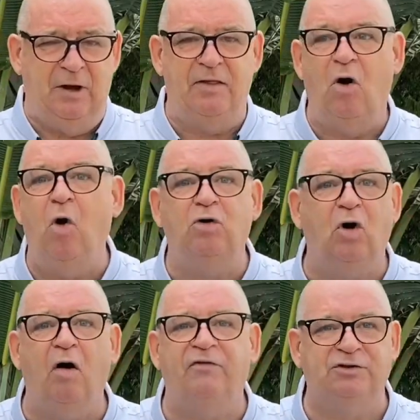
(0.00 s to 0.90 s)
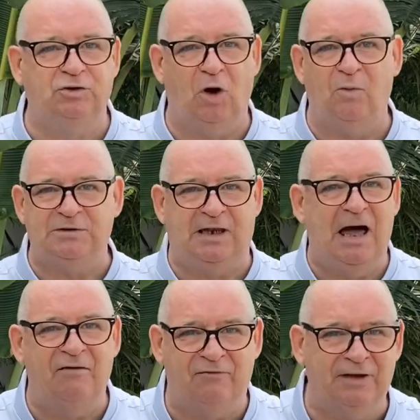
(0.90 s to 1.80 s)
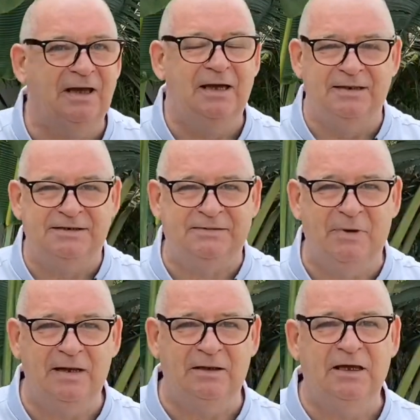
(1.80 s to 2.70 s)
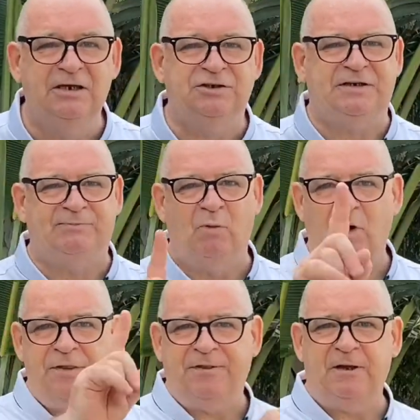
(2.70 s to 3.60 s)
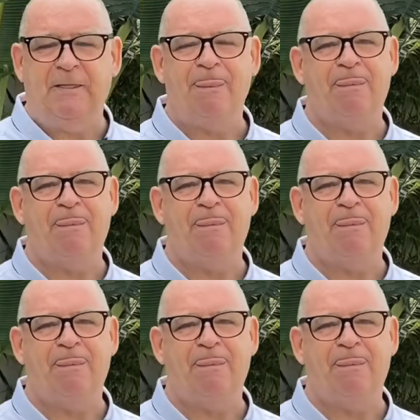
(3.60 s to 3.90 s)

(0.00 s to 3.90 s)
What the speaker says: And the whole coffee shop was laughing and smiling. She said, but one thing,